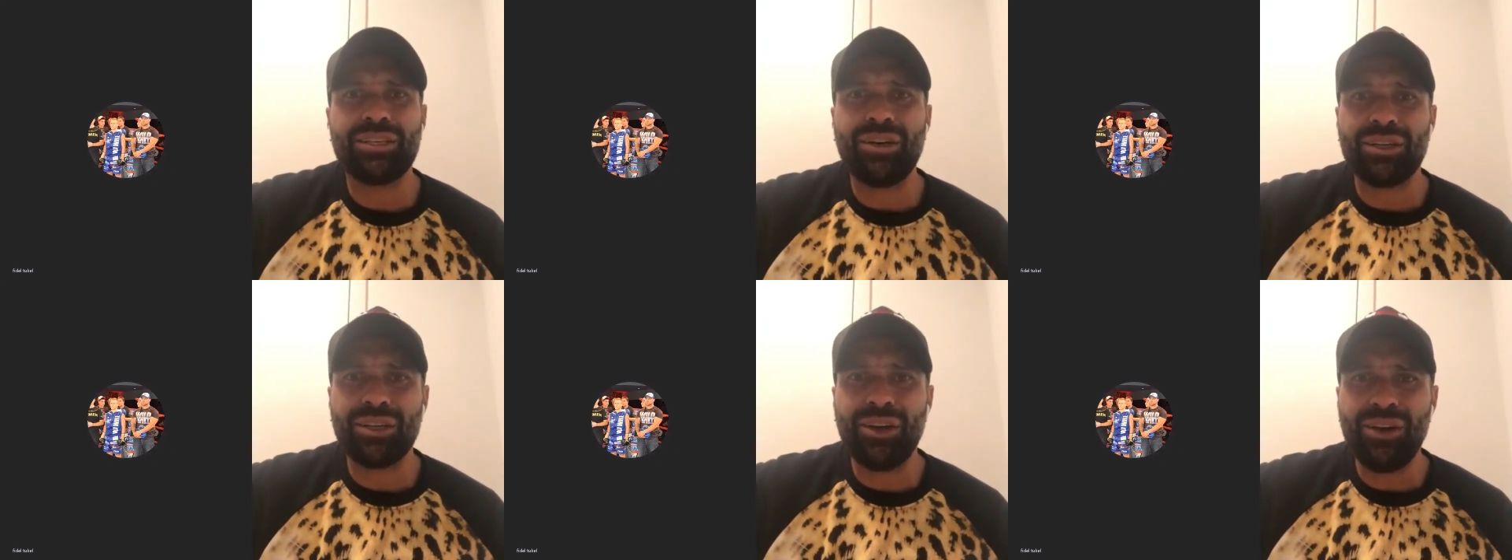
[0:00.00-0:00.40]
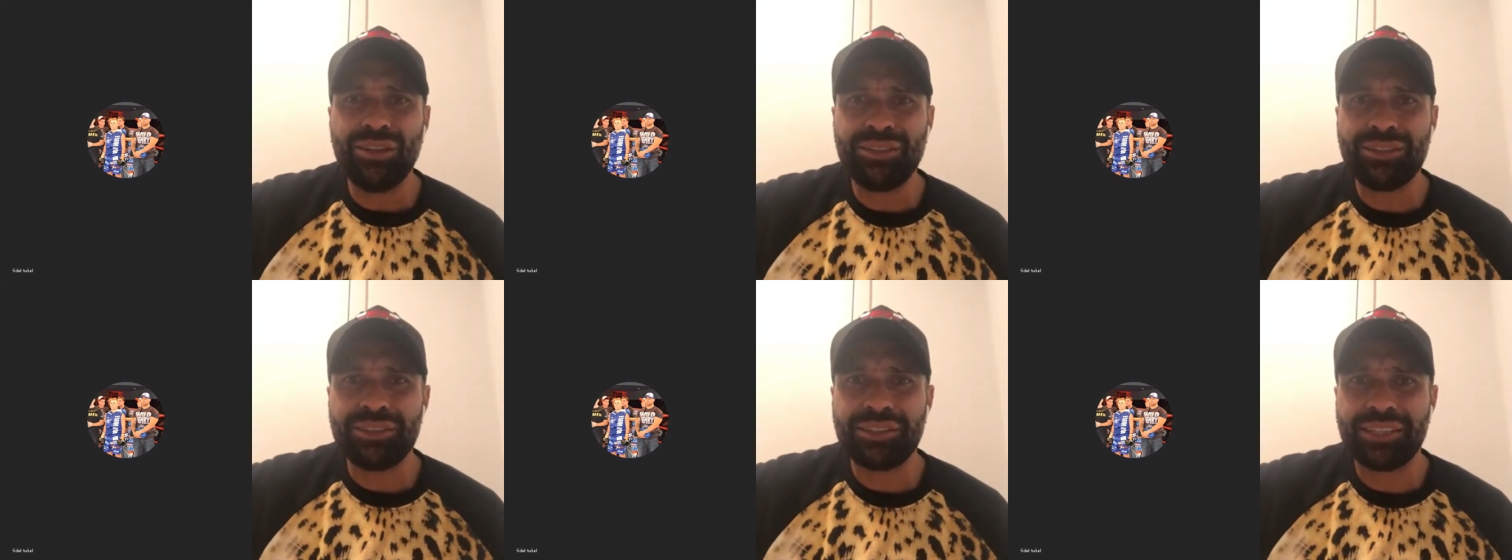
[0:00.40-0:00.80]
got
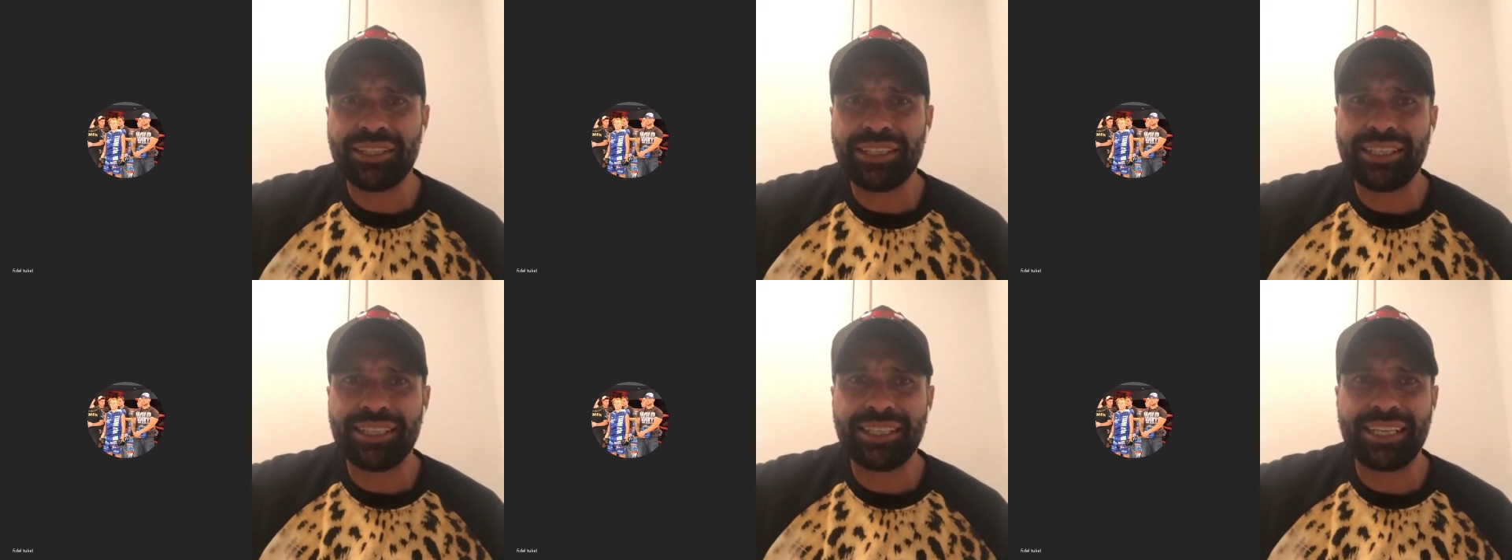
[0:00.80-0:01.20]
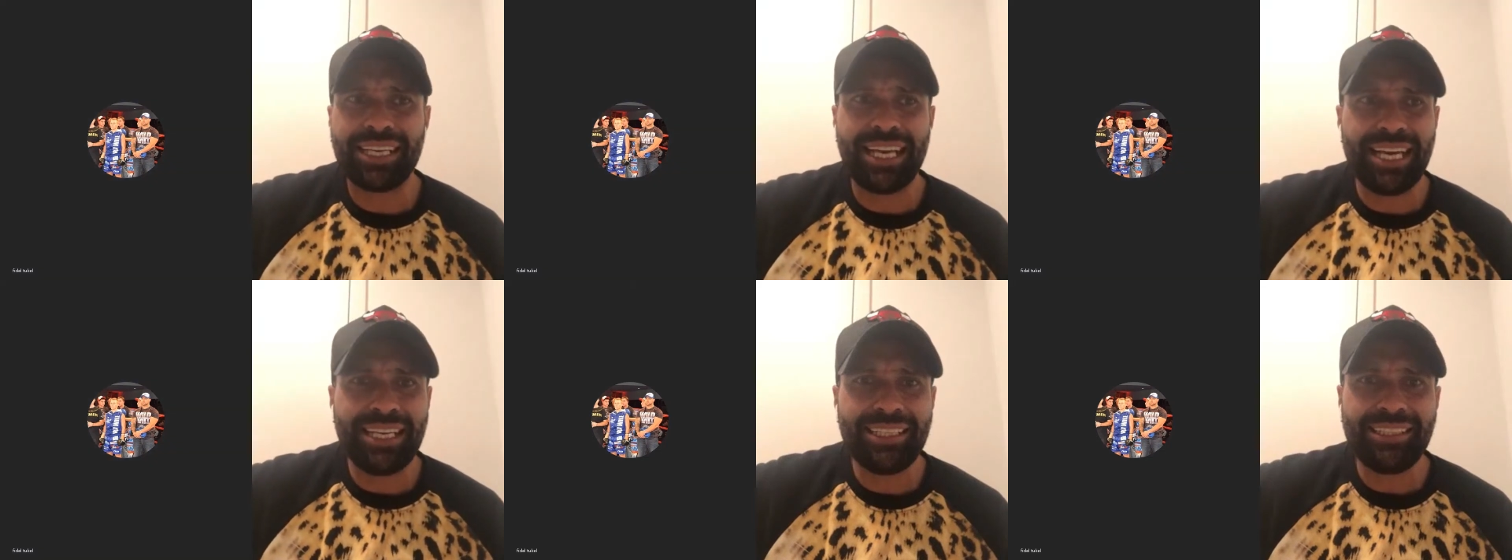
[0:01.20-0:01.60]
lost
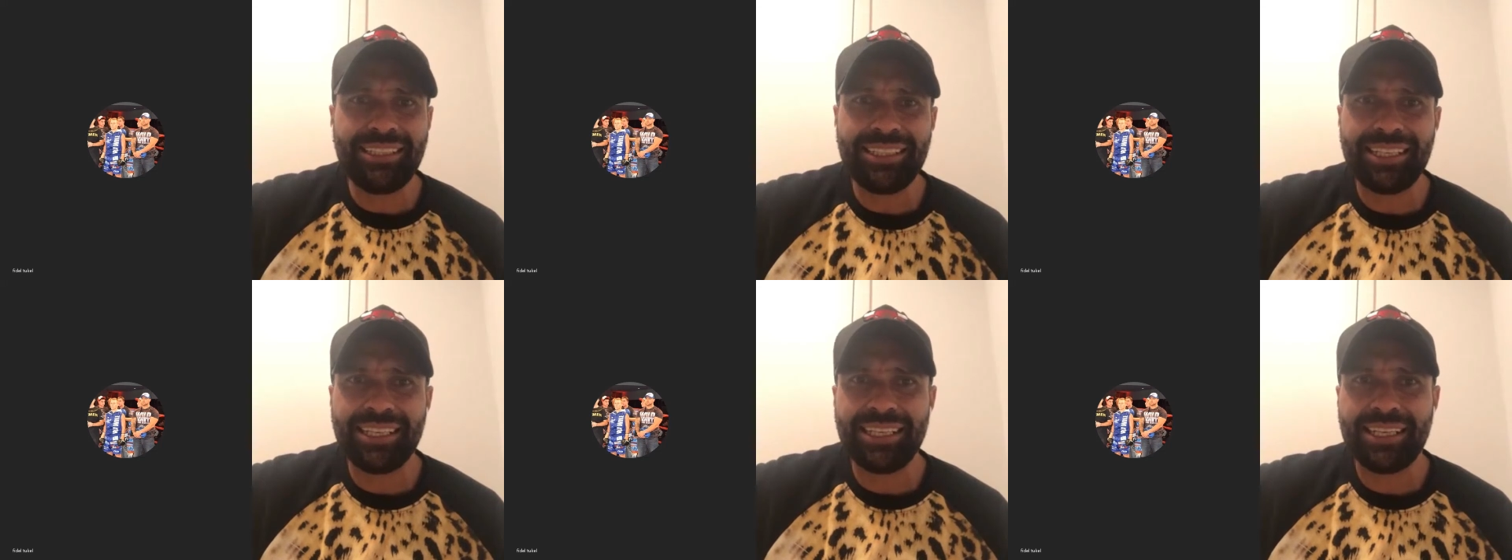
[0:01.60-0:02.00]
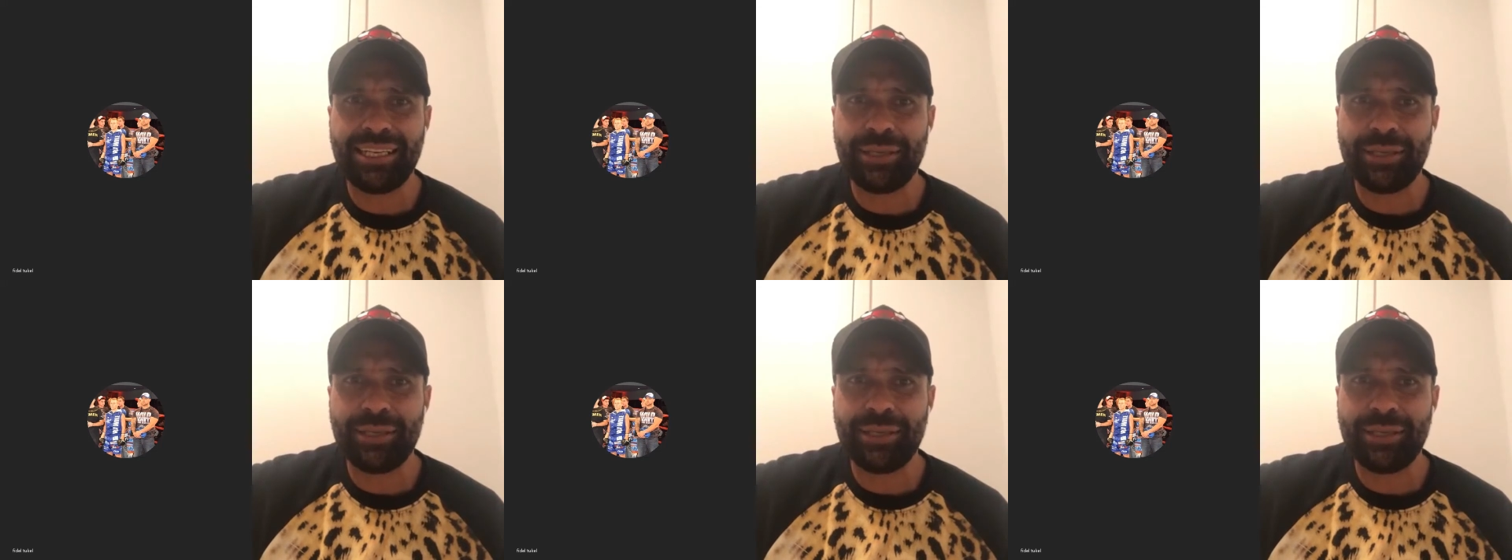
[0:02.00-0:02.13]
again.